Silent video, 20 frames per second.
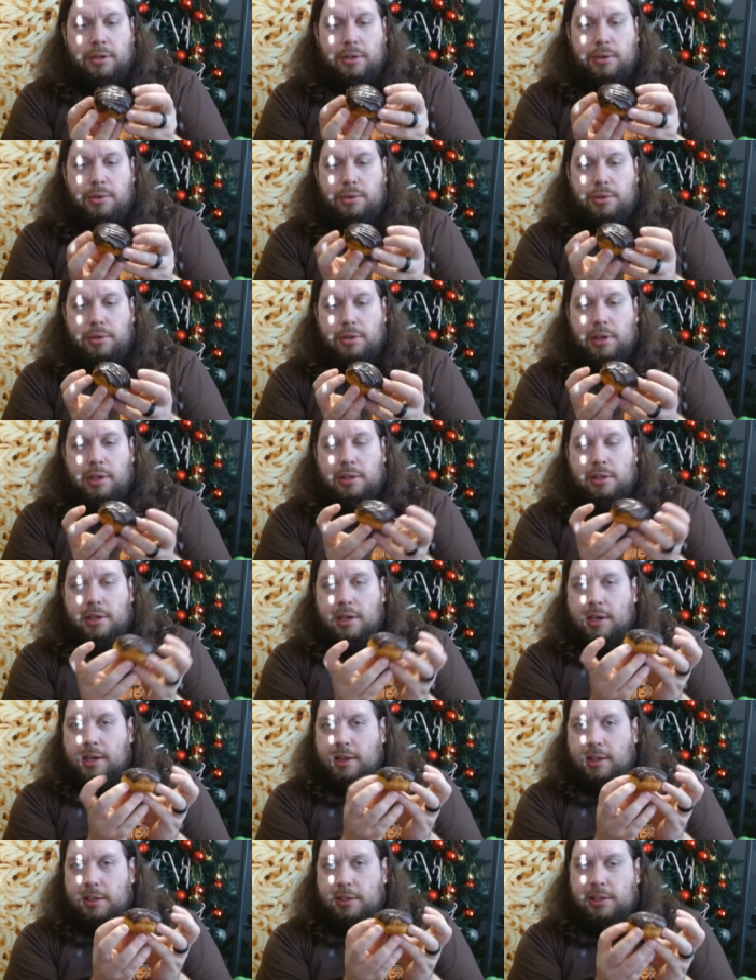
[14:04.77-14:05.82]
Usually it's
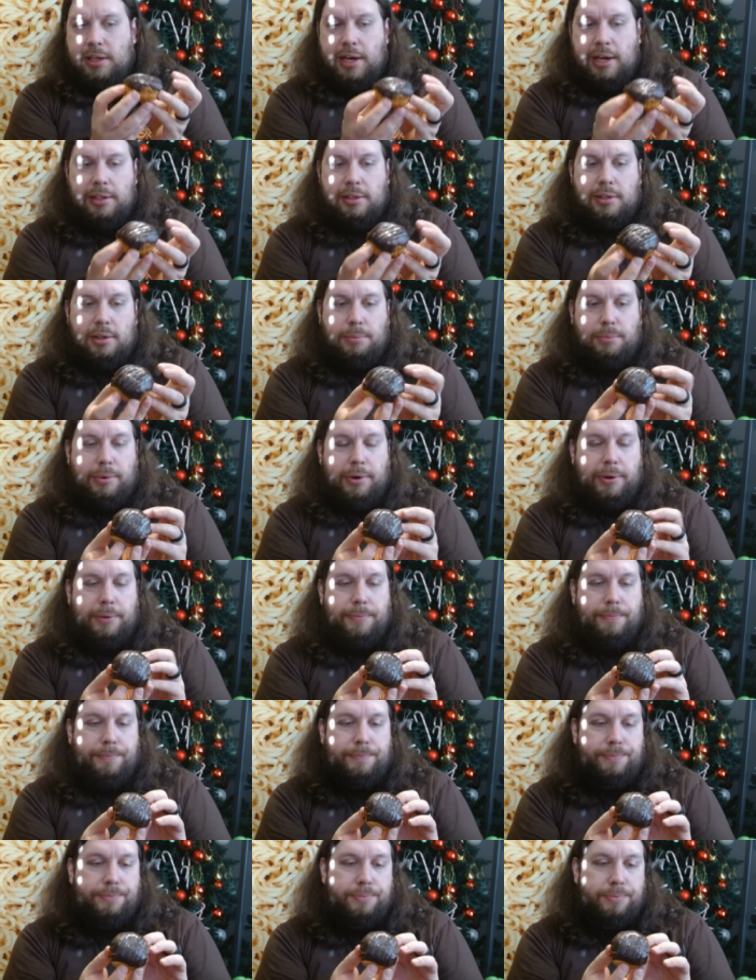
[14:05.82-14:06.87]
like in the side somewhere.
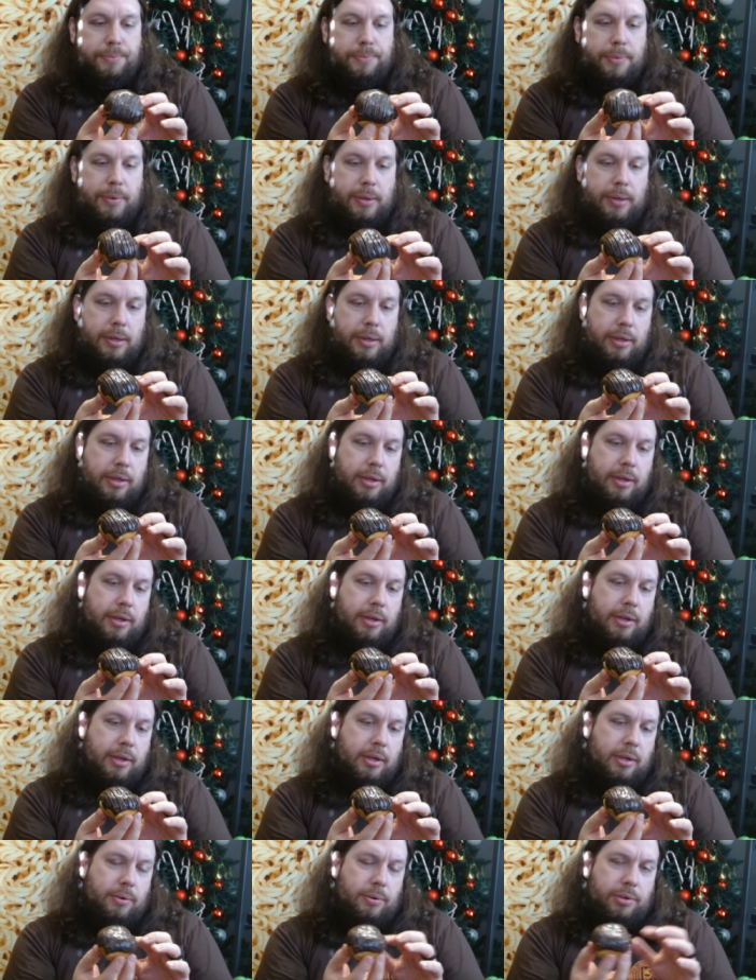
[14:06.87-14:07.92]

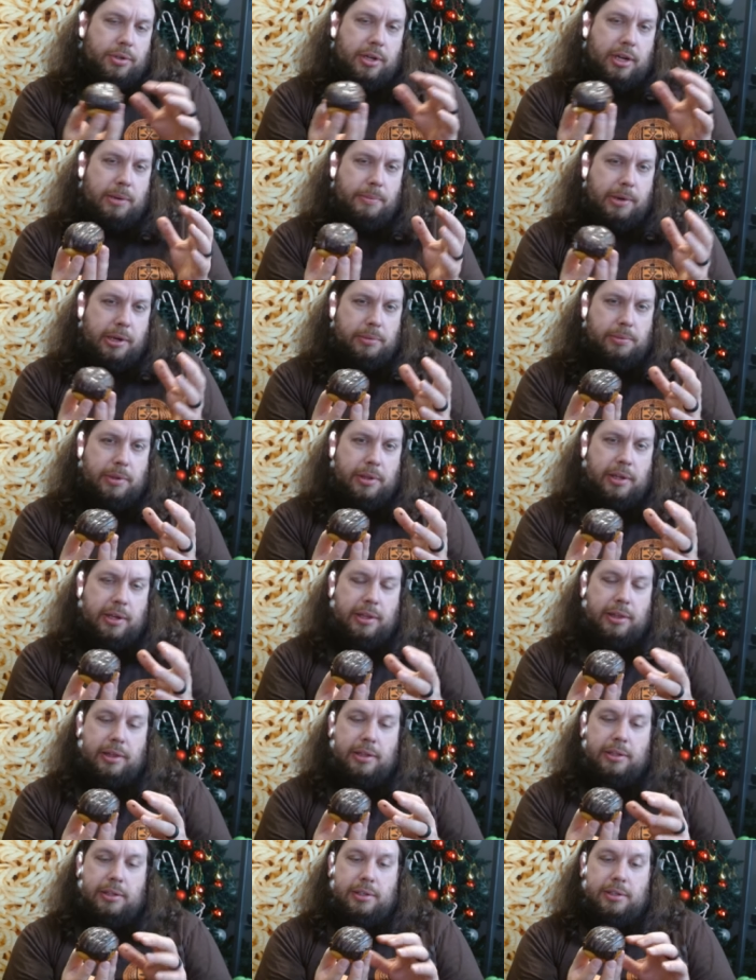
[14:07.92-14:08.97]
Which kind of makes me
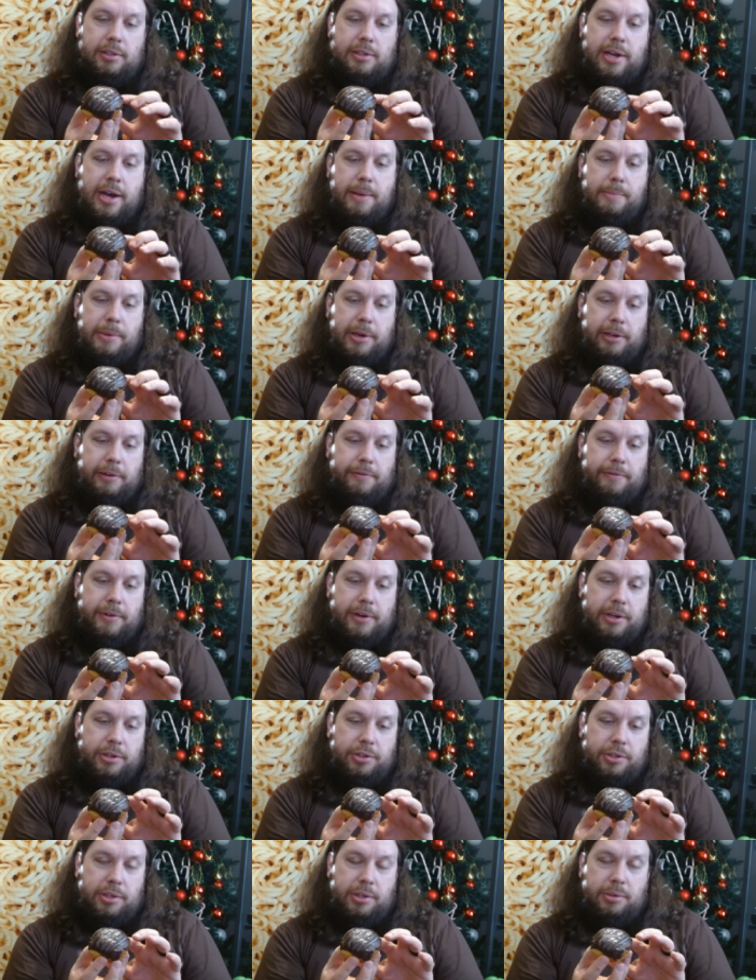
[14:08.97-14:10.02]
think this is not made
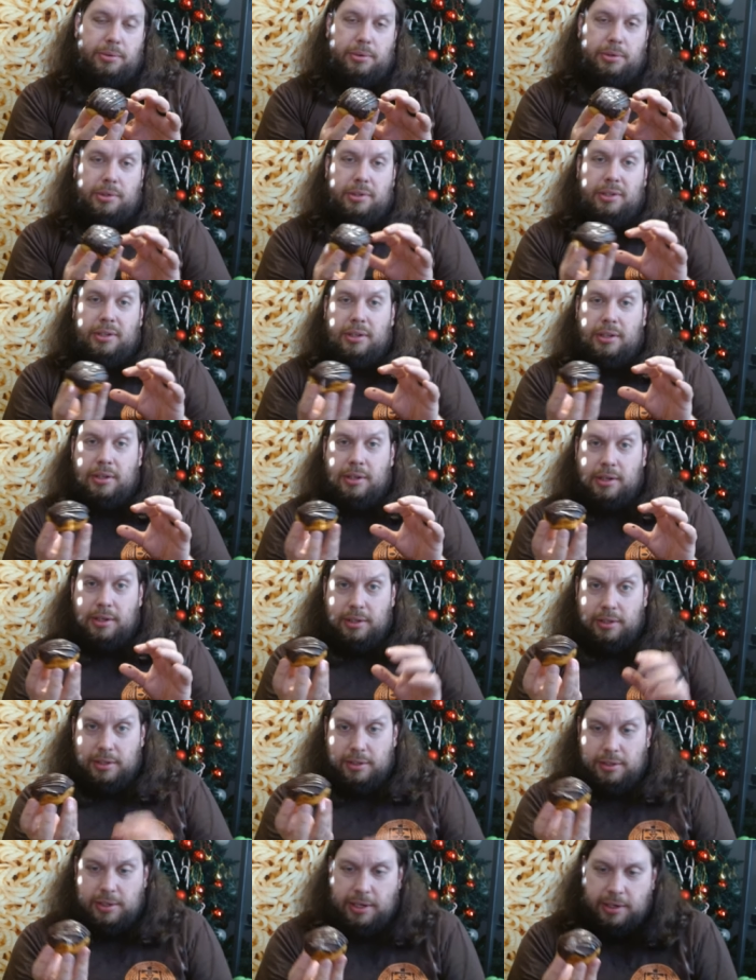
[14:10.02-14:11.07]
fresh and this was
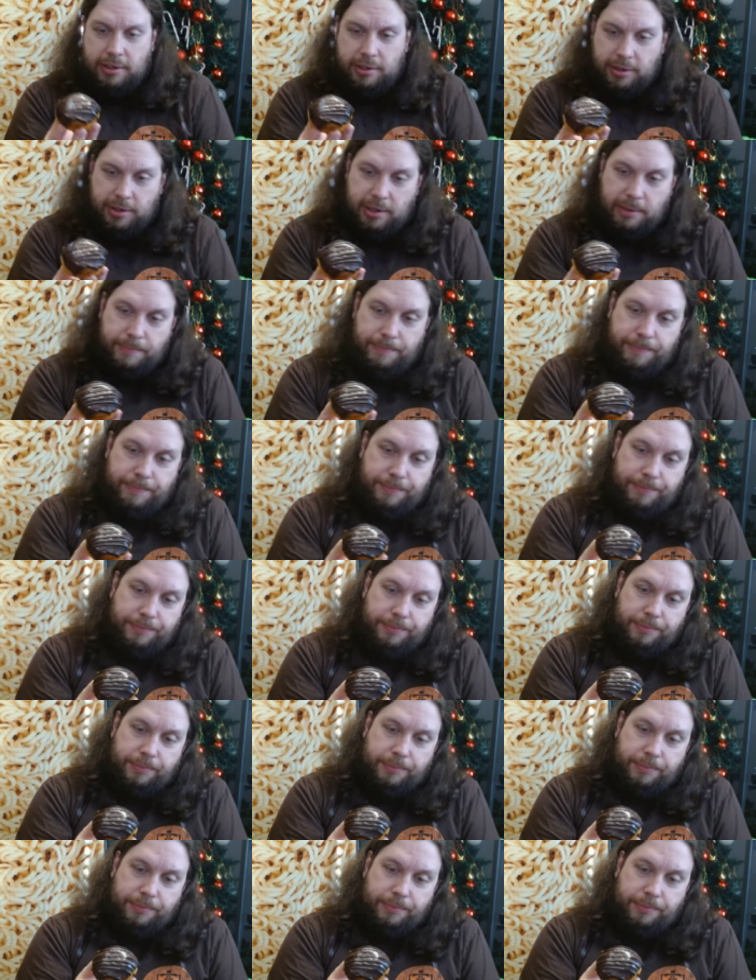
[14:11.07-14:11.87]
sent to them.